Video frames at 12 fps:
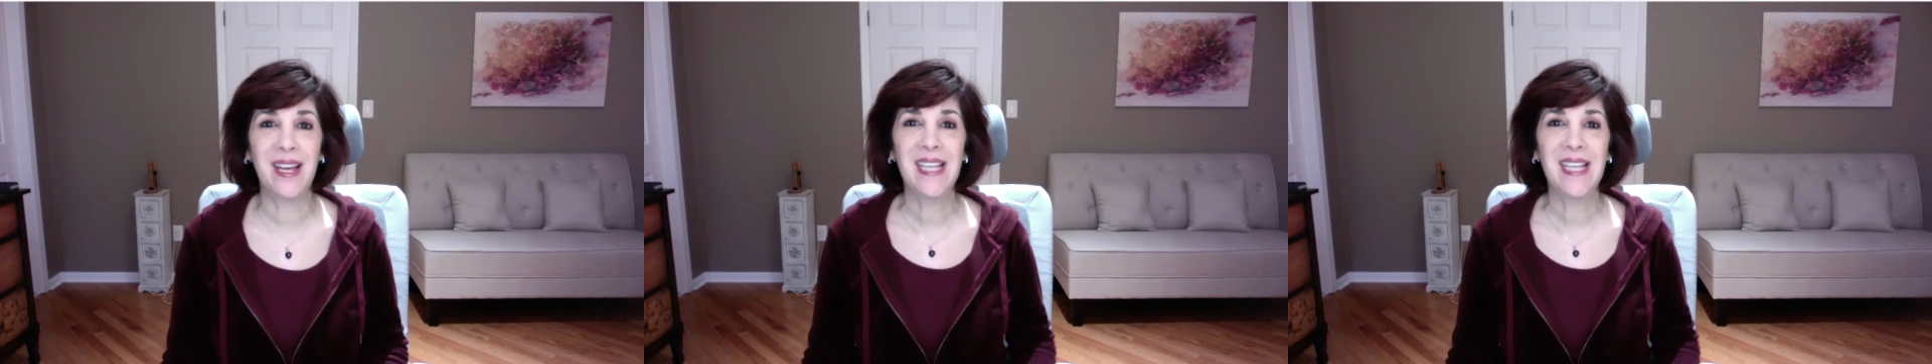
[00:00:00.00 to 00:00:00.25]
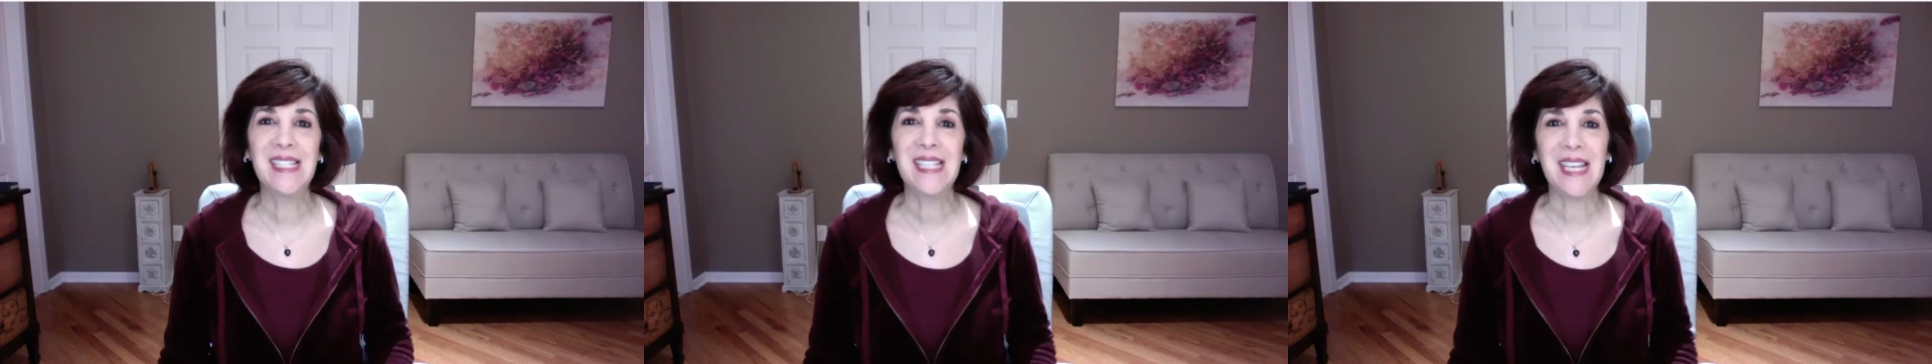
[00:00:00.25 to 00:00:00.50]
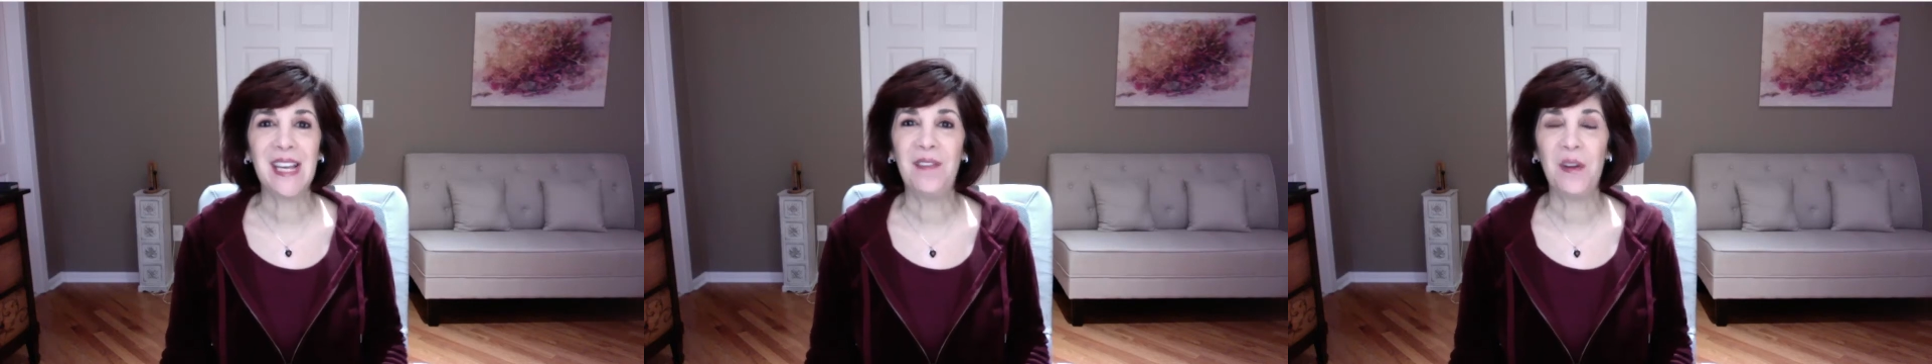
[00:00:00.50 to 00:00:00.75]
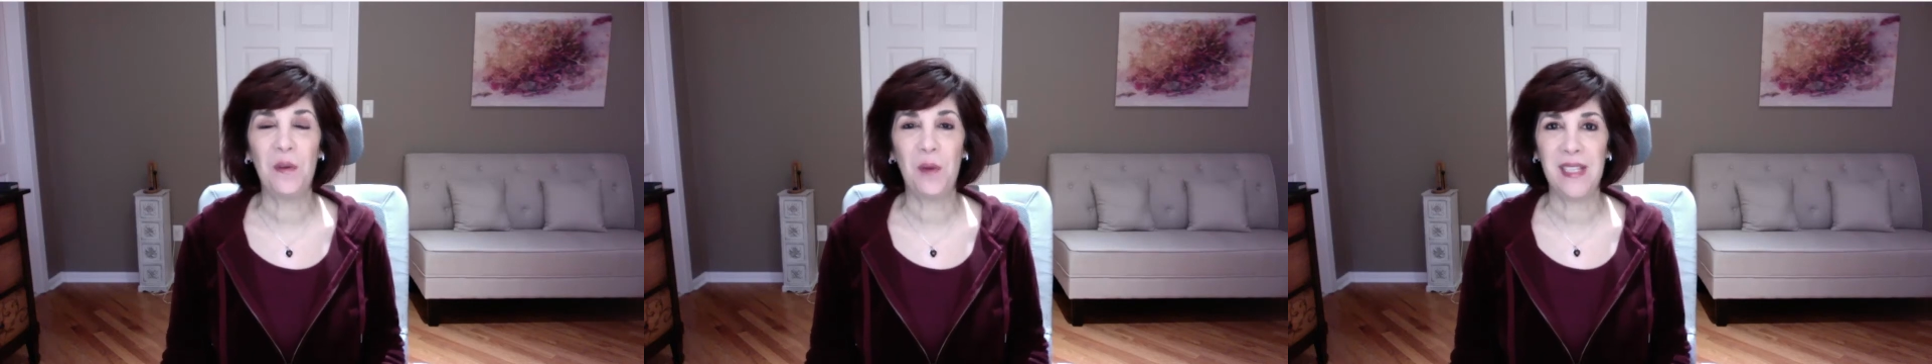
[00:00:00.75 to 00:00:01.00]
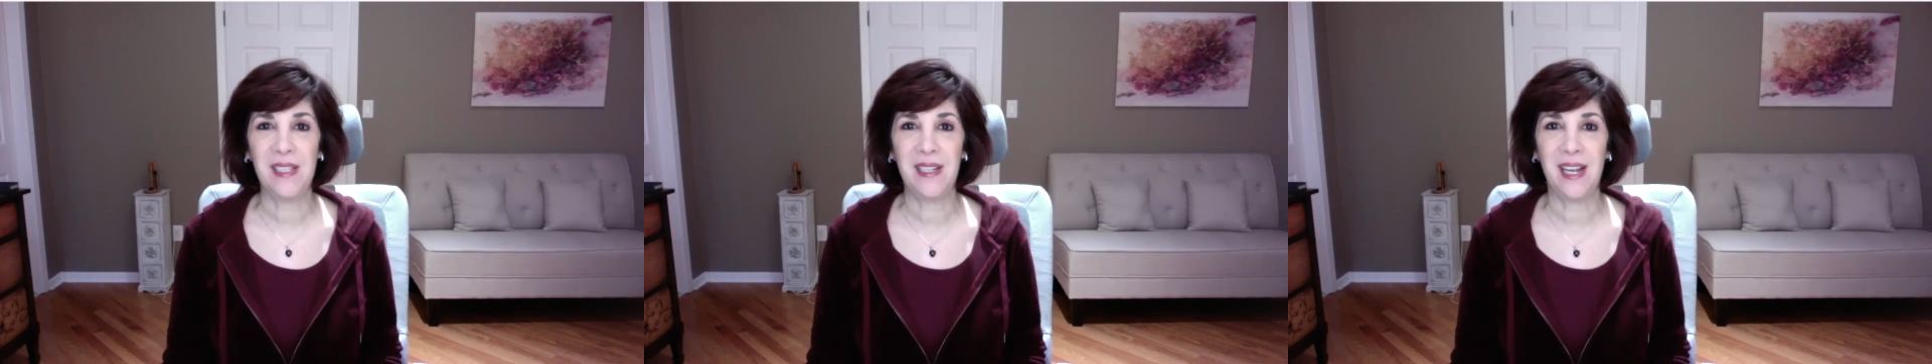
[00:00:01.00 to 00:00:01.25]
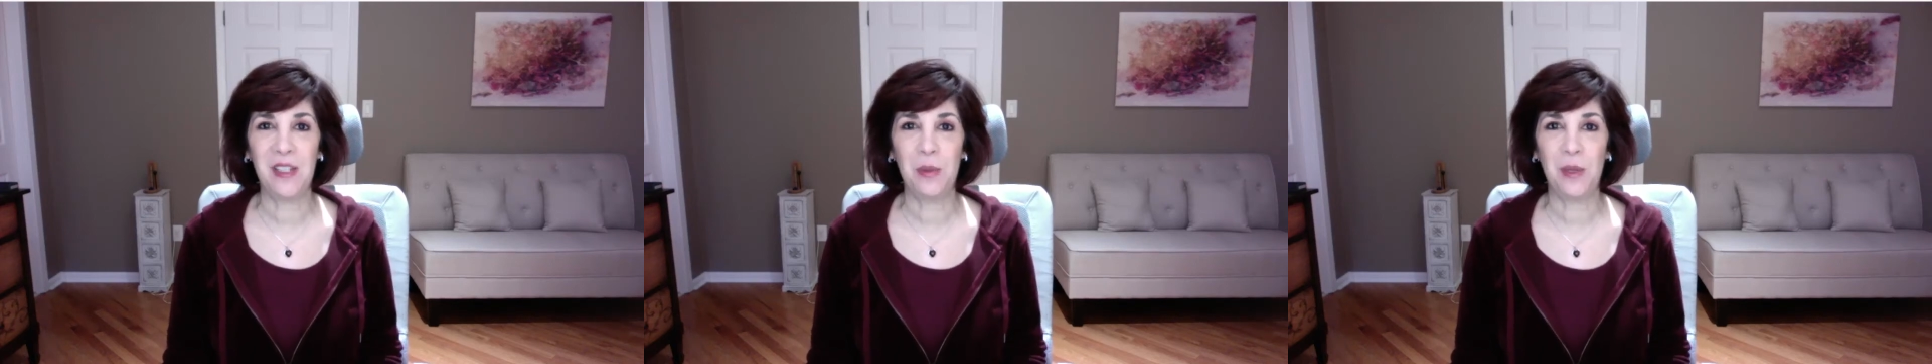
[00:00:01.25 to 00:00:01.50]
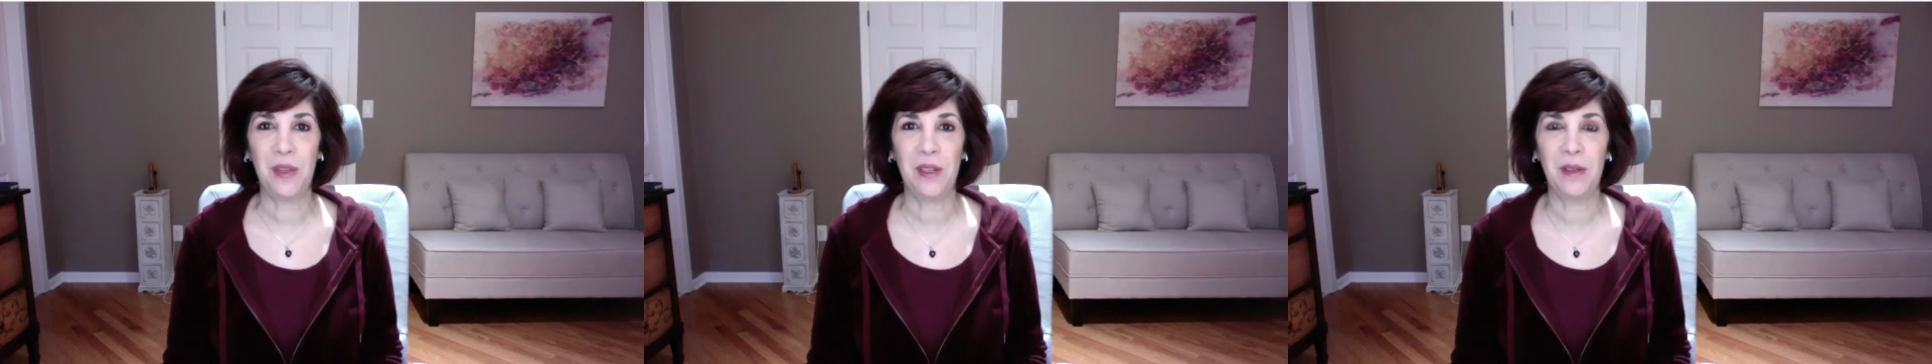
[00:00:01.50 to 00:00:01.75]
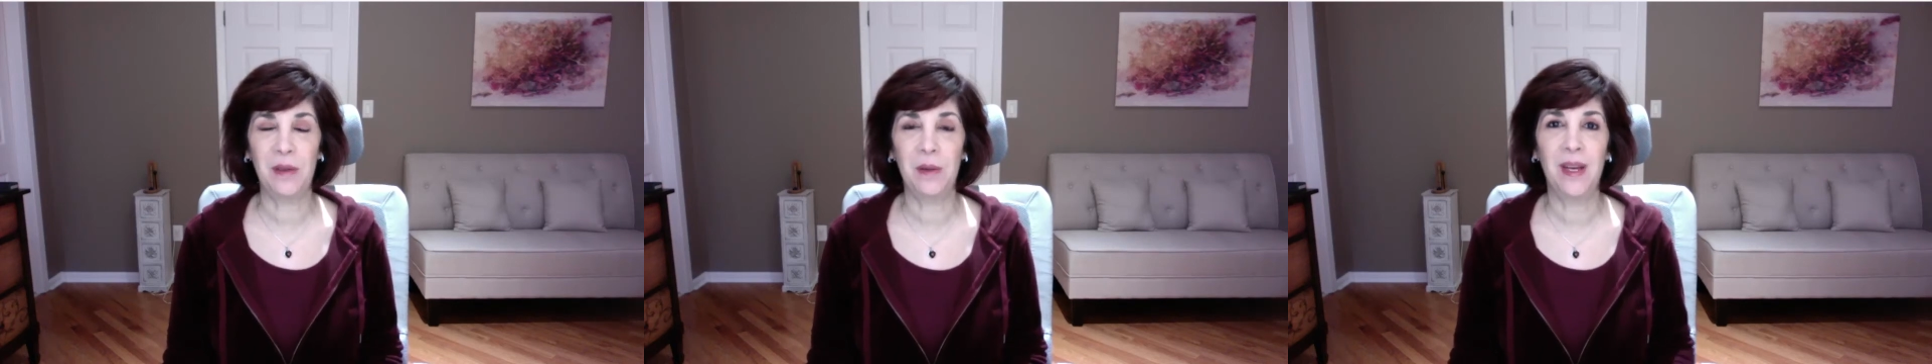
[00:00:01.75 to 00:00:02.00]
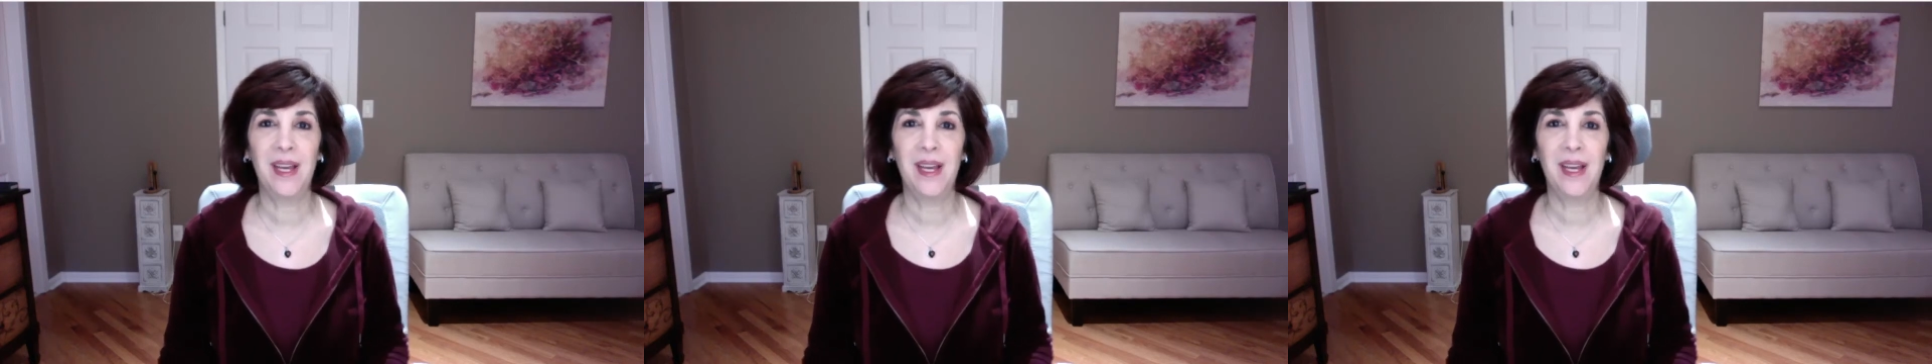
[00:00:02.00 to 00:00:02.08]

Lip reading: See if it resonates with you.